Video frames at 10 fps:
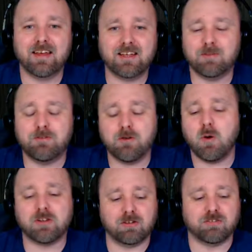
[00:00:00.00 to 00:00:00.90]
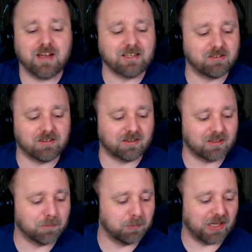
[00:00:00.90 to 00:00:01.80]
folk just find shit to
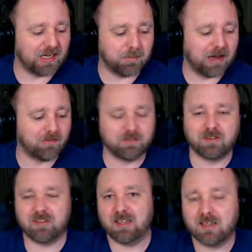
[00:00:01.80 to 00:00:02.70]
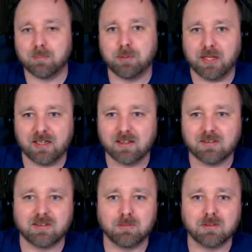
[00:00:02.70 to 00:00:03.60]
complain about for the sake of complaining, it
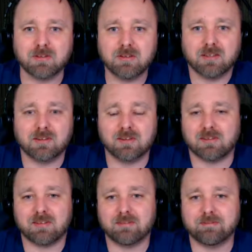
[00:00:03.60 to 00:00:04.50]
seems. You know, it just...